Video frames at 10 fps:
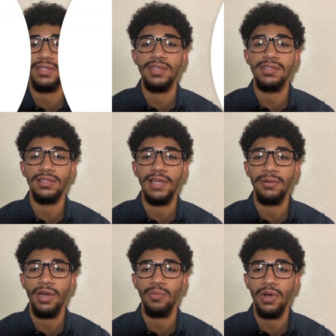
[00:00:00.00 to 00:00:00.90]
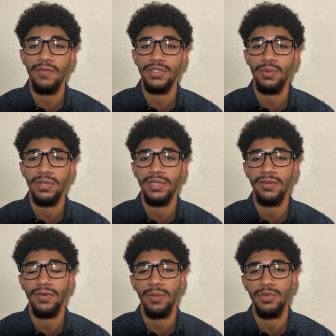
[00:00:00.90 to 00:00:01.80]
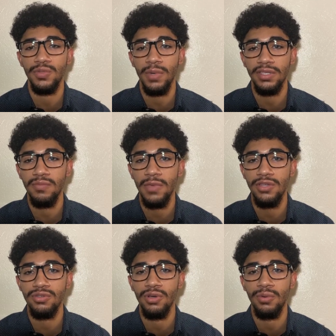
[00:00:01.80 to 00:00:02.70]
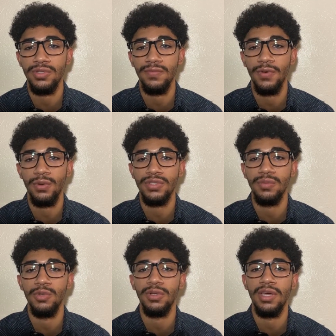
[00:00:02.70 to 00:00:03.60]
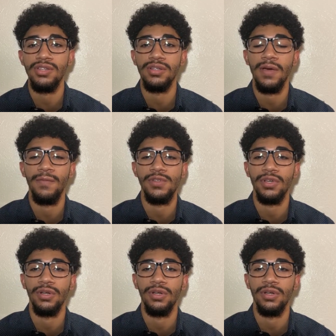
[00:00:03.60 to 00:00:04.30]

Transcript: this allow nonprofits to identify prospective major donors and focus communication efforts on